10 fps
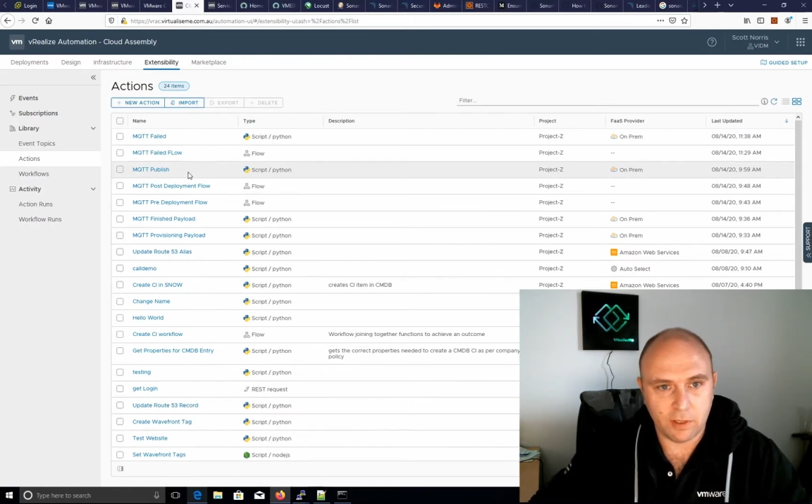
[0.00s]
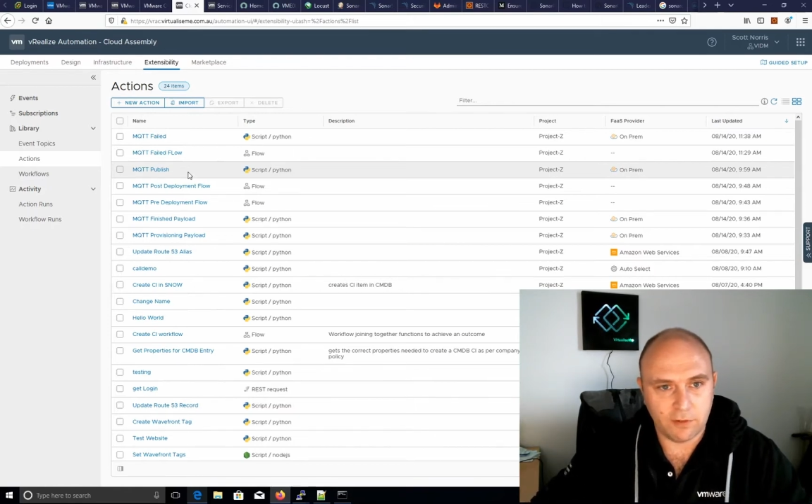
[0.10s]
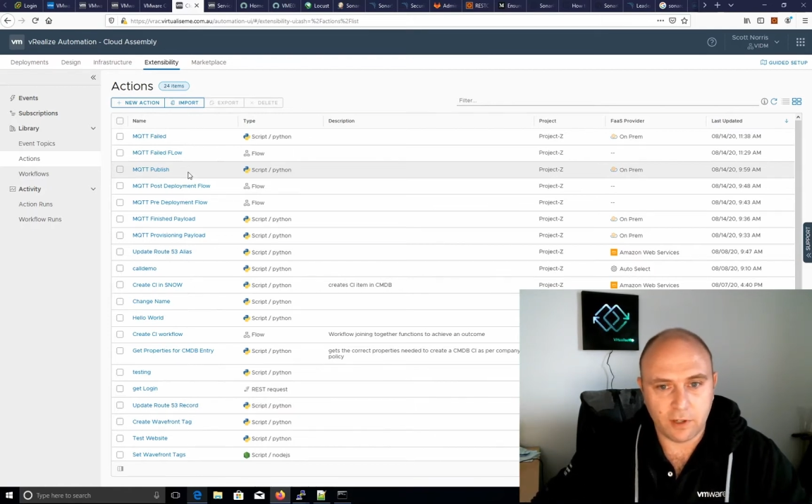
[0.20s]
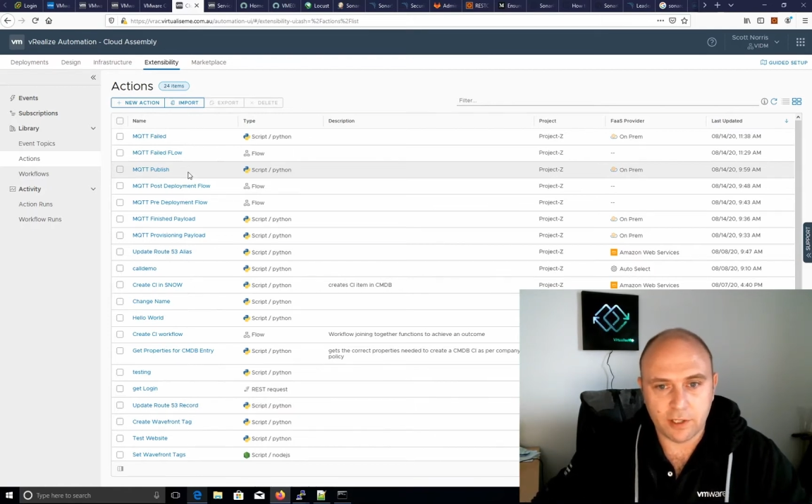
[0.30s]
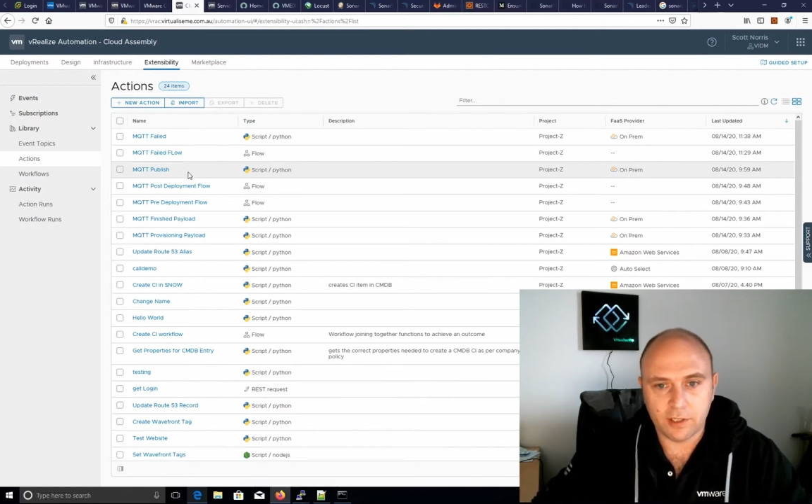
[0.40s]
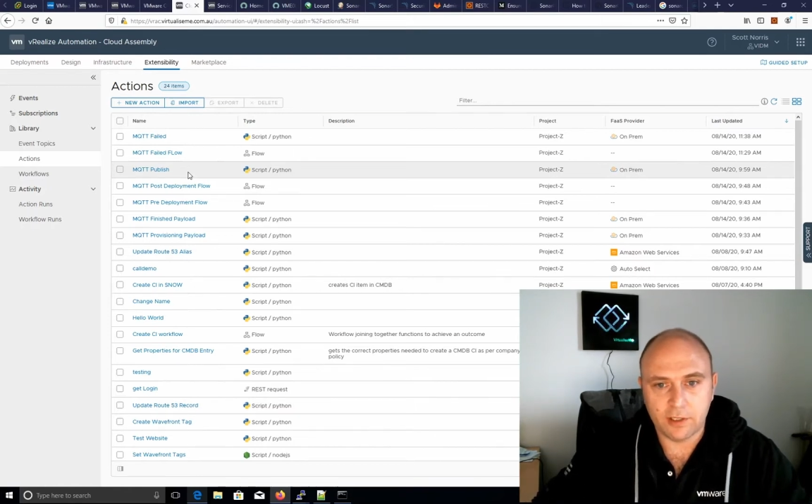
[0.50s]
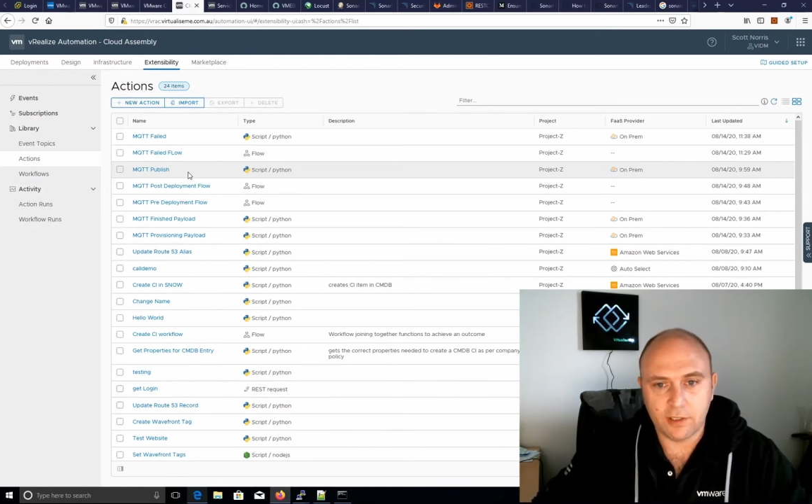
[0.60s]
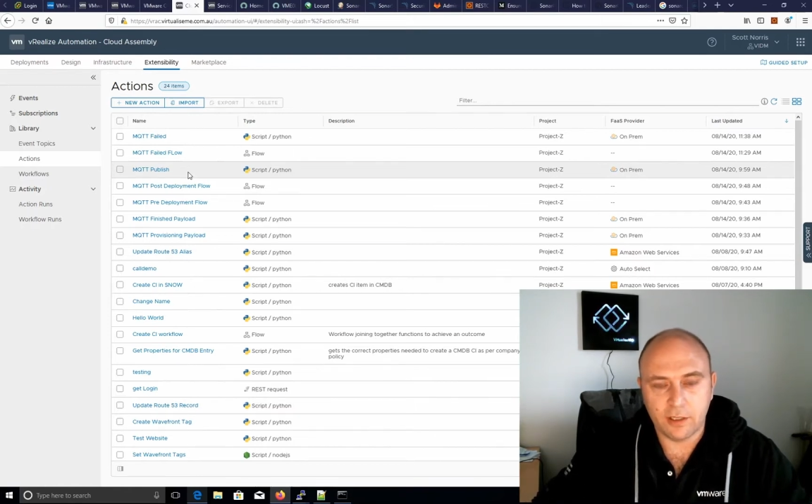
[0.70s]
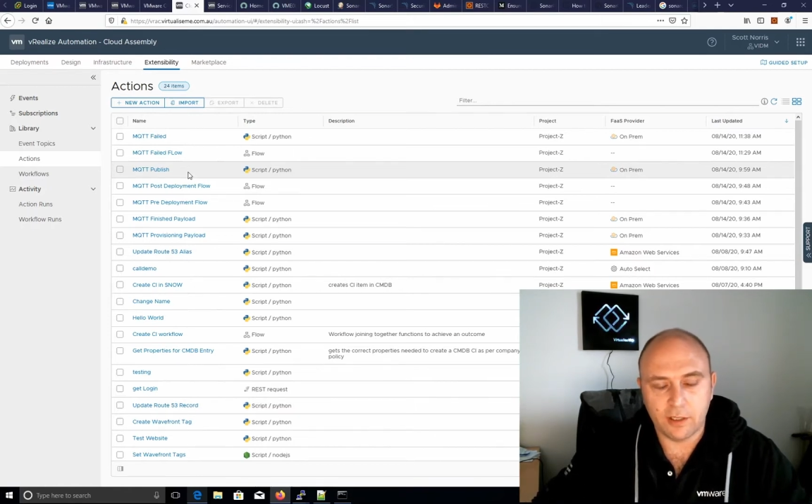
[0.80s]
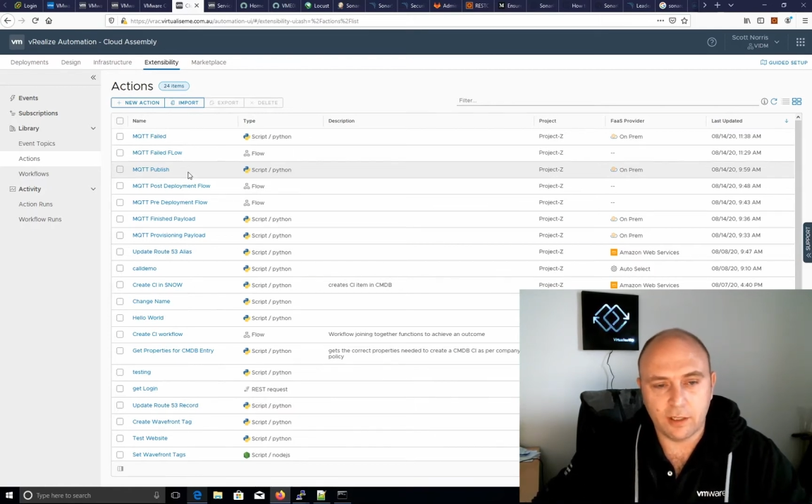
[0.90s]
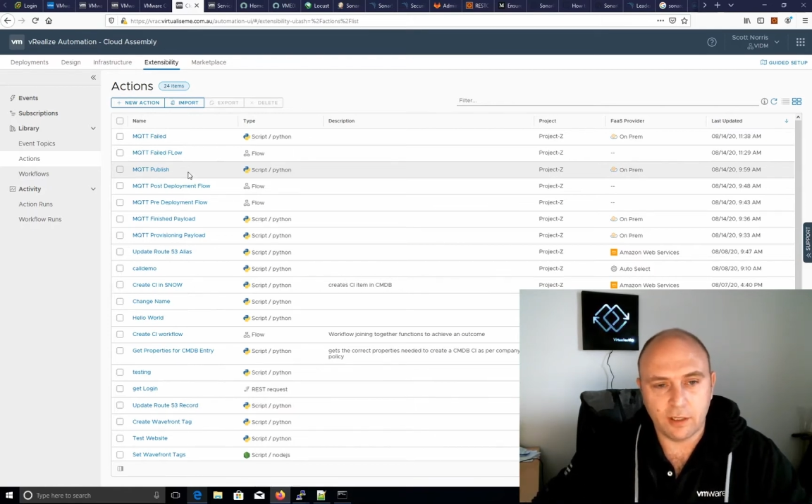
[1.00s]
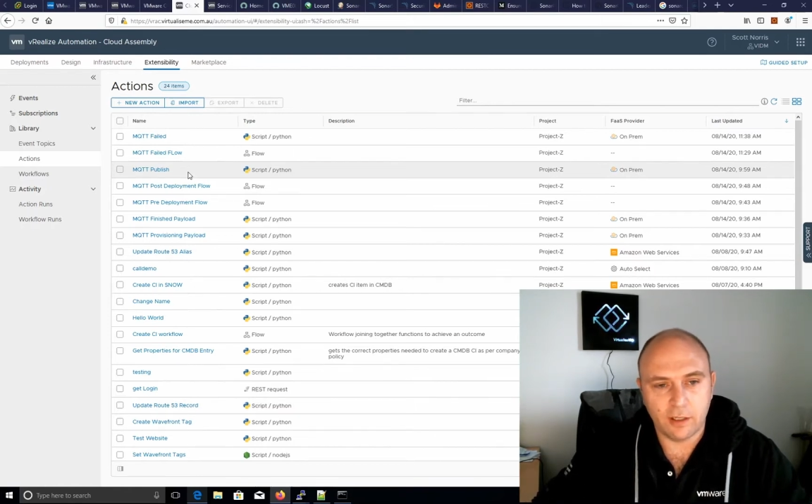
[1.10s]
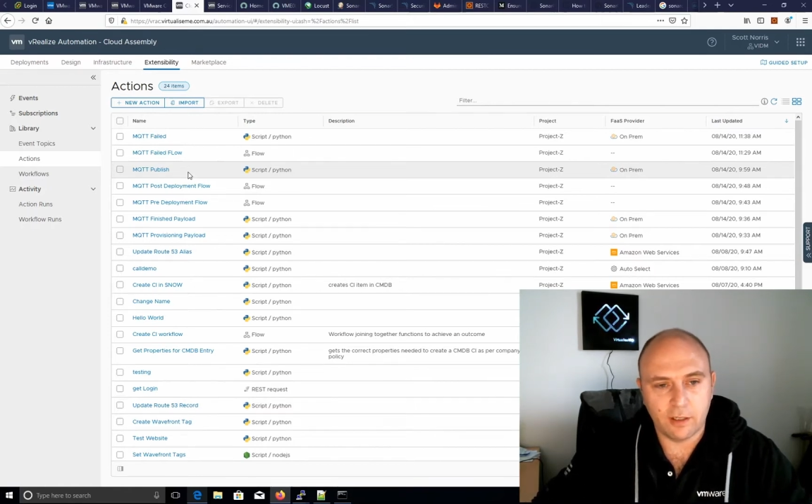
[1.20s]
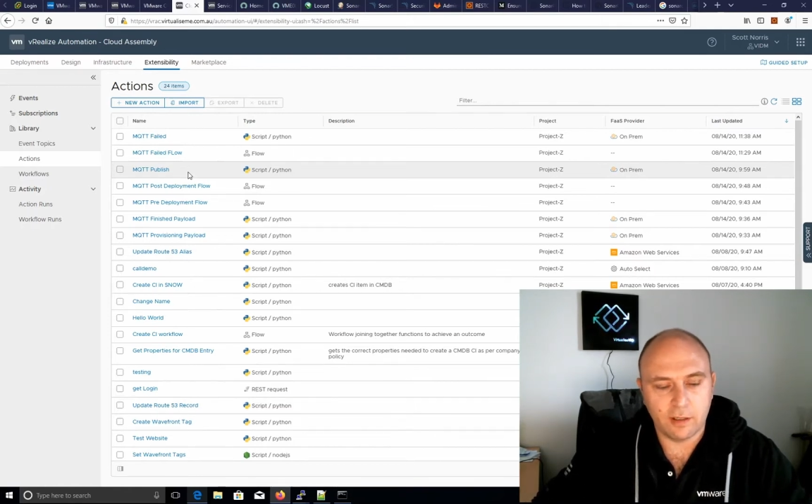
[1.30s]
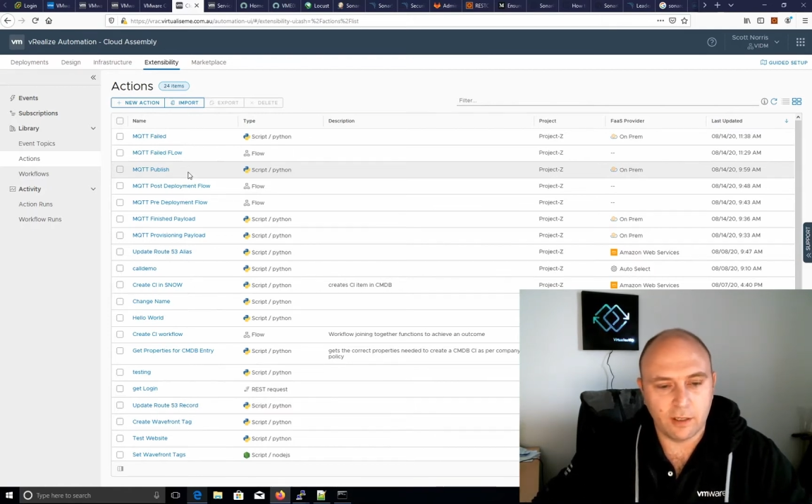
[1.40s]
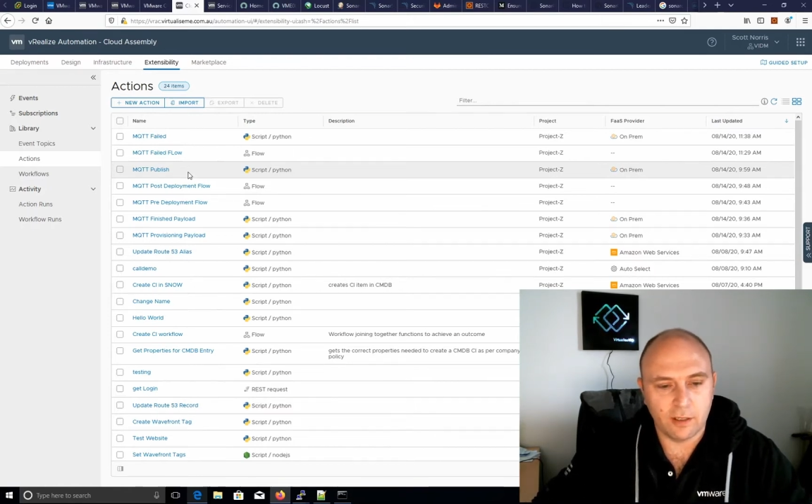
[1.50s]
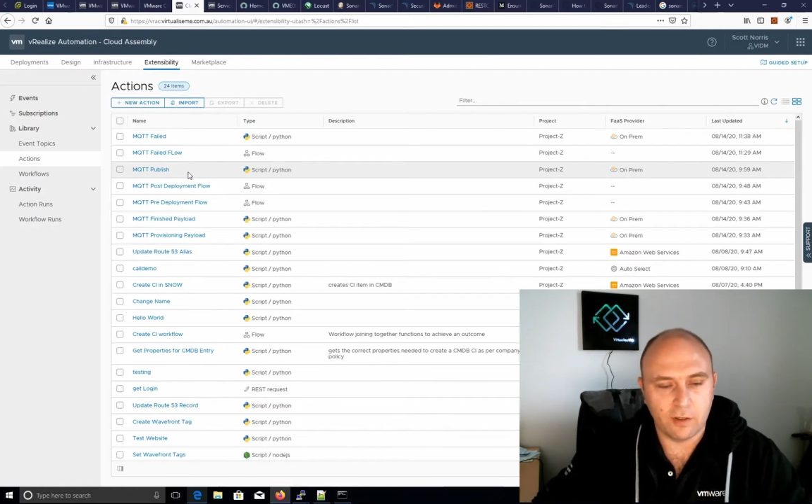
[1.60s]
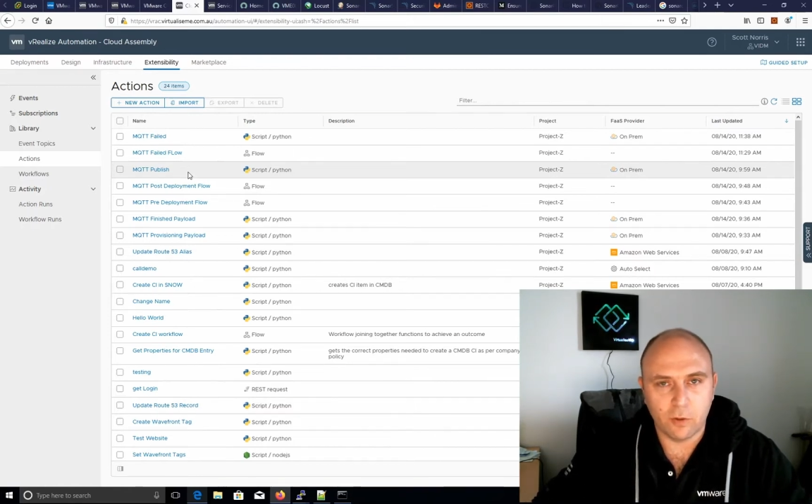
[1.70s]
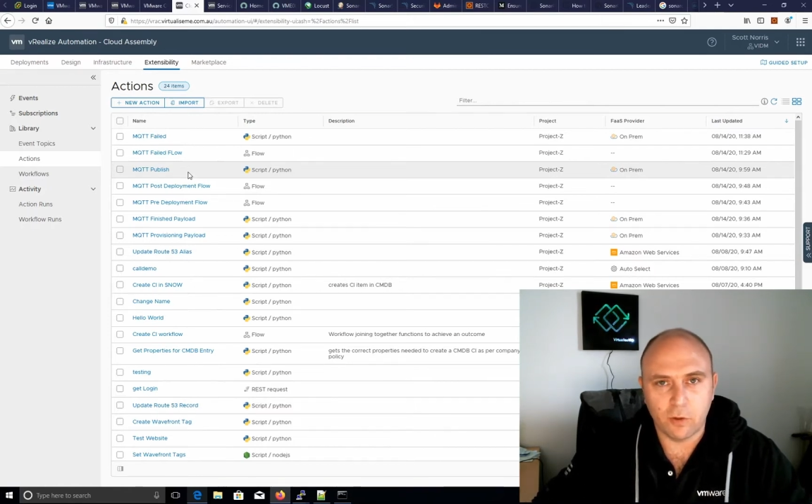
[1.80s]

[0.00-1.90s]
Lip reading: devices and do